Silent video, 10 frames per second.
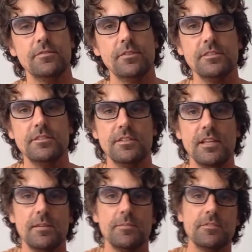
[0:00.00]

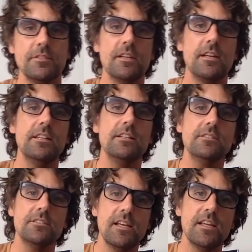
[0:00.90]
footsteps in the
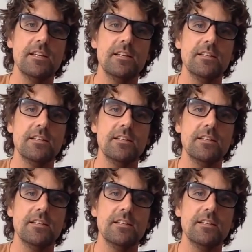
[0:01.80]
sand